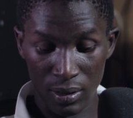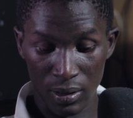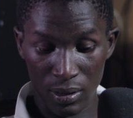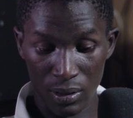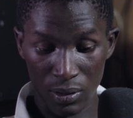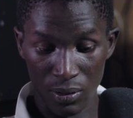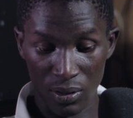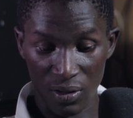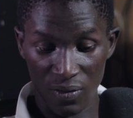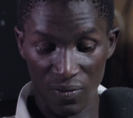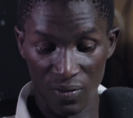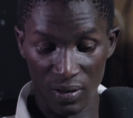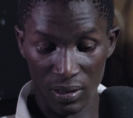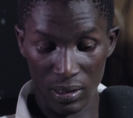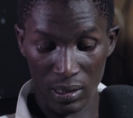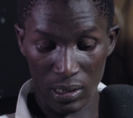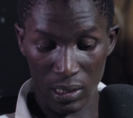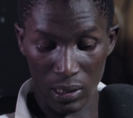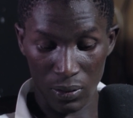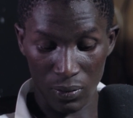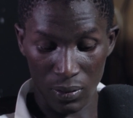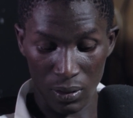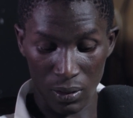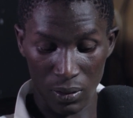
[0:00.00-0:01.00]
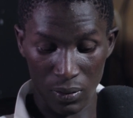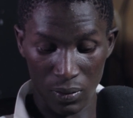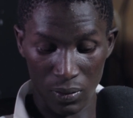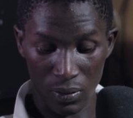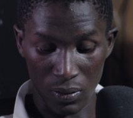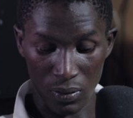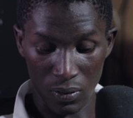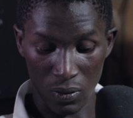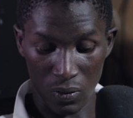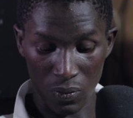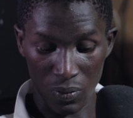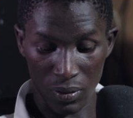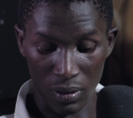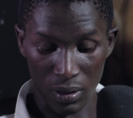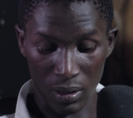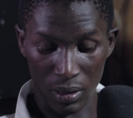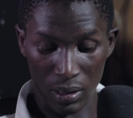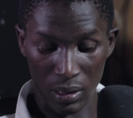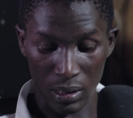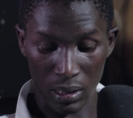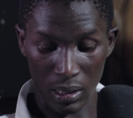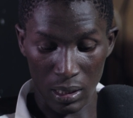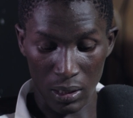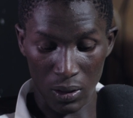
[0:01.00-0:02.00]
So the first thing we'll open
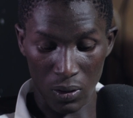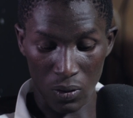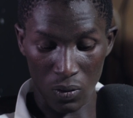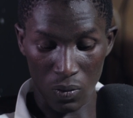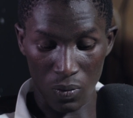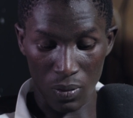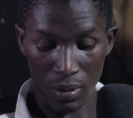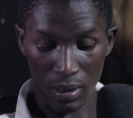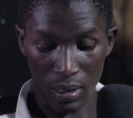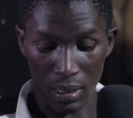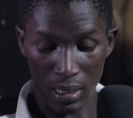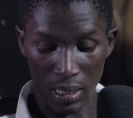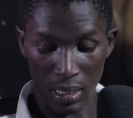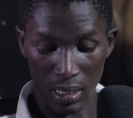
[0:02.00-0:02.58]
is Adobe